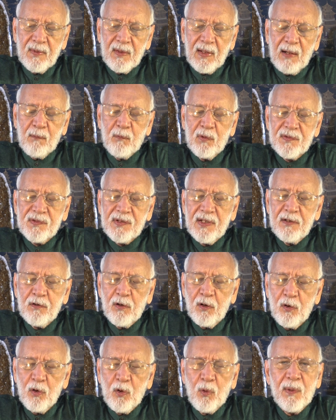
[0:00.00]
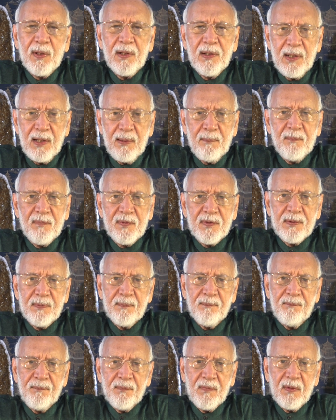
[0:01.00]
I would say your lower limbs.
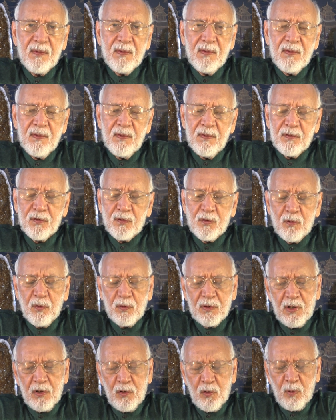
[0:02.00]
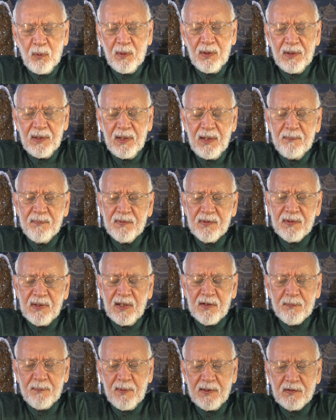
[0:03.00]
So the lower limbs,
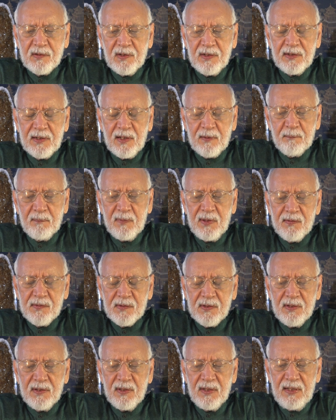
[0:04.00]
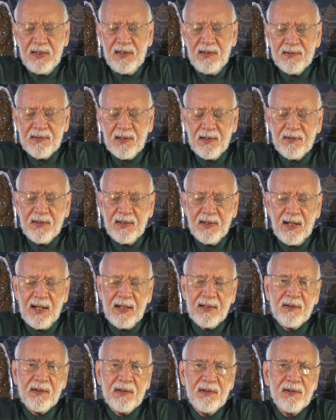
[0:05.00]
especially, that means the knees and the
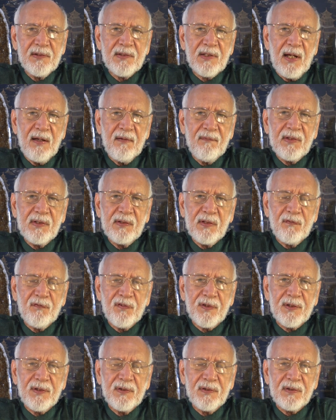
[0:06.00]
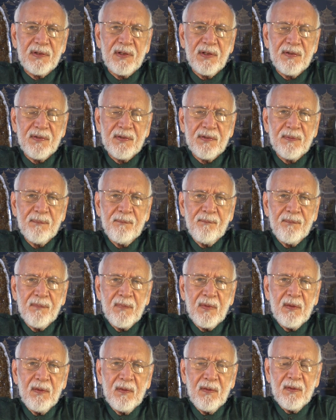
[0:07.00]
ankles are having difficulties.
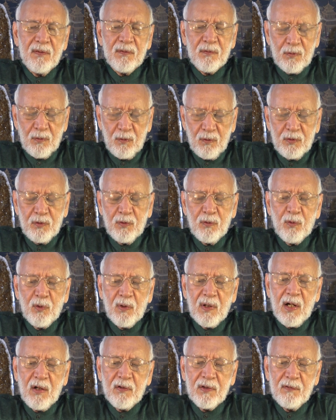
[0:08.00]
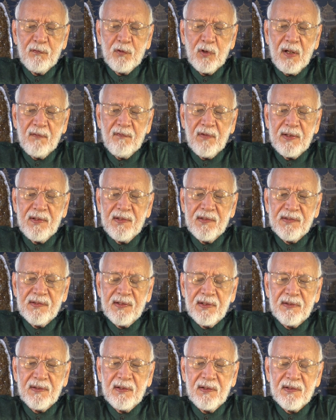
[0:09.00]
So you look out, if you have any
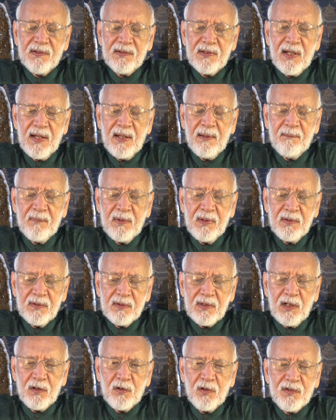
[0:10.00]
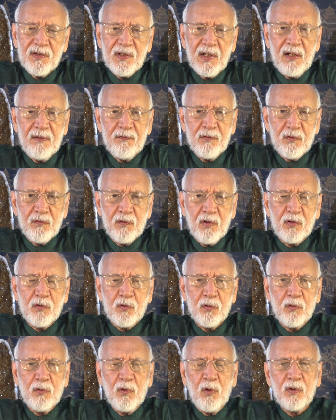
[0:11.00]
signals there, tell yourself you've got
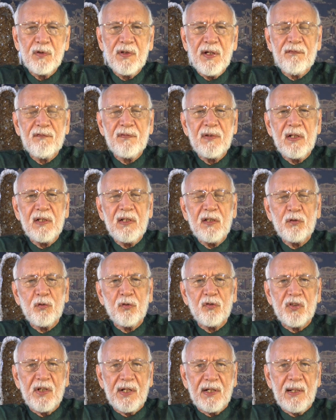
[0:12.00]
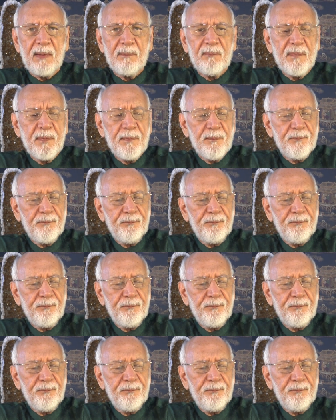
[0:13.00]
to go definitely to check up.